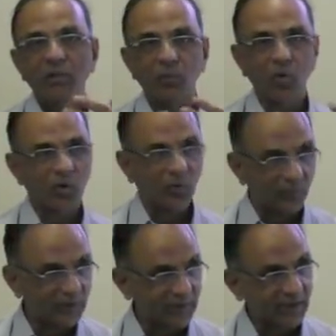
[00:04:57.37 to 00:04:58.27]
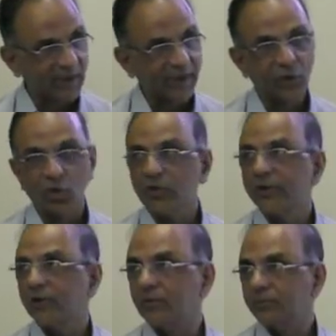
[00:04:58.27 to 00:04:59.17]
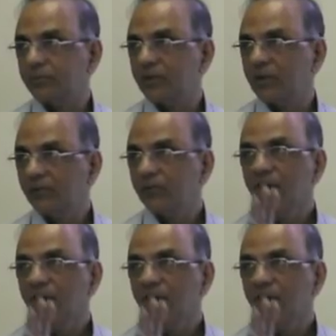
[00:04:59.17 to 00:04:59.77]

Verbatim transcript: more homework than I talk here. Yeah?